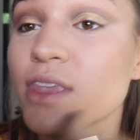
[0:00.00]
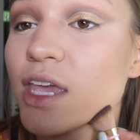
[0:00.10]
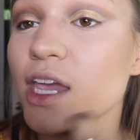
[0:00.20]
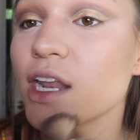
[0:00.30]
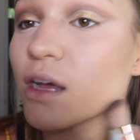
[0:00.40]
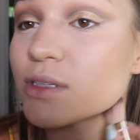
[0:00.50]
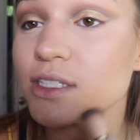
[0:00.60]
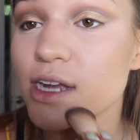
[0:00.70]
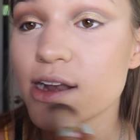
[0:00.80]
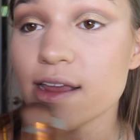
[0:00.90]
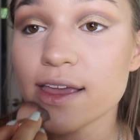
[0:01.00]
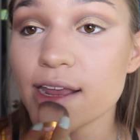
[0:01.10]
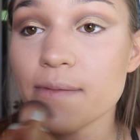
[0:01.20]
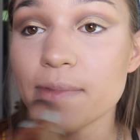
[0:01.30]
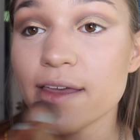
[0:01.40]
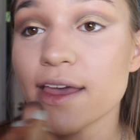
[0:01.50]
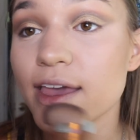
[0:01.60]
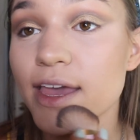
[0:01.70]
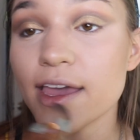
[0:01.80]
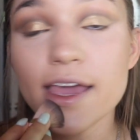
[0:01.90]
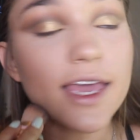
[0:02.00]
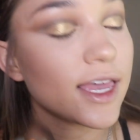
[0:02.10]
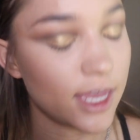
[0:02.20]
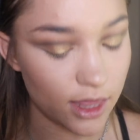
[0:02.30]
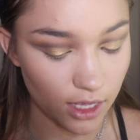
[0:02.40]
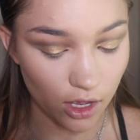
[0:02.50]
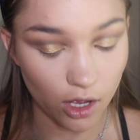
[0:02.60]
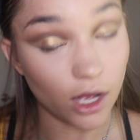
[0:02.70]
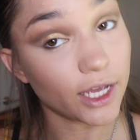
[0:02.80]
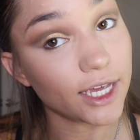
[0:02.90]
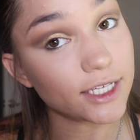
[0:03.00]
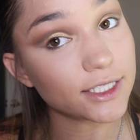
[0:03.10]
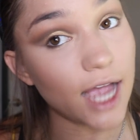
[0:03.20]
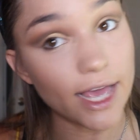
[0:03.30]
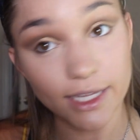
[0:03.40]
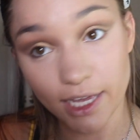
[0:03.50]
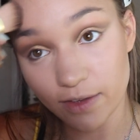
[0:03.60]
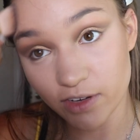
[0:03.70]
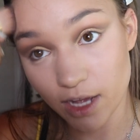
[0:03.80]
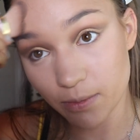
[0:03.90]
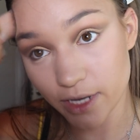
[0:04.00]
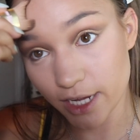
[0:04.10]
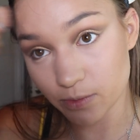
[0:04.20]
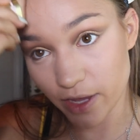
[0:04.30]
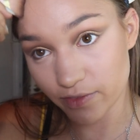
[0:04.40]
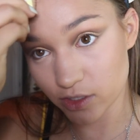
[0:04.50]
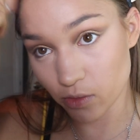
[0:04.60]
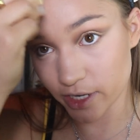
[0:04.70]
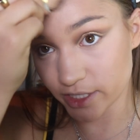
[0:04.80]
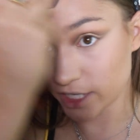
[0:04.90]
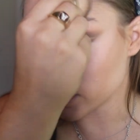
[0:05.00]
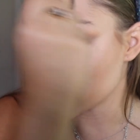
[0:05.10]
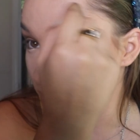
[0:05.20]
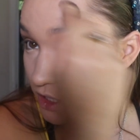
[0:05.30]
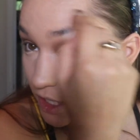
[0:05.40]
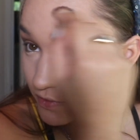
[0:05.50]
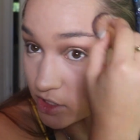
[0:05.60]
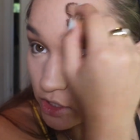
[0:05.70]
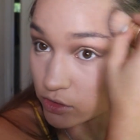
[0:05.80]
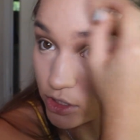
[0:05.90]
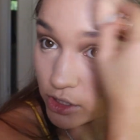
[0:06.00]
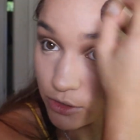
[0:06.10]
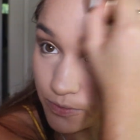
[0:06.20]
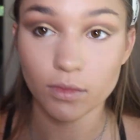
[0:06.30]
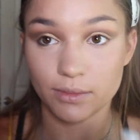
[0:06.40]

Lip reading: And I'll be starting an MBA in August. I leave in a couple days. We have this orientation thing that I have to go to.